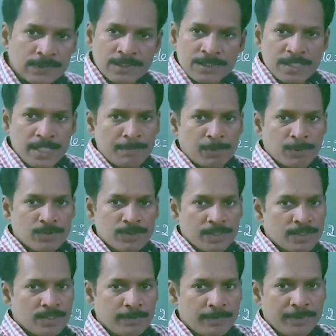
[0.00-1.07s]
The same
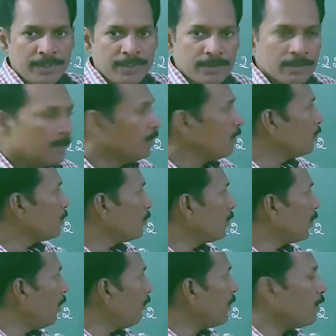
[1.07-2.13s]
procedure is repeated. So
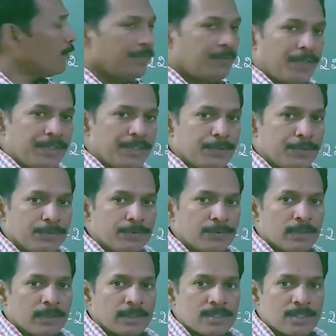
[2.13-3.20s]
now we got
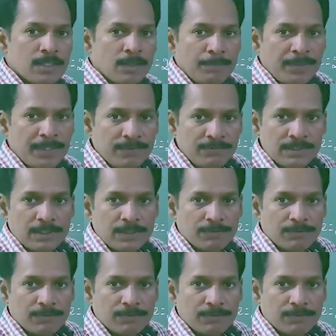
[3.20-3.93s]
22 is compared with the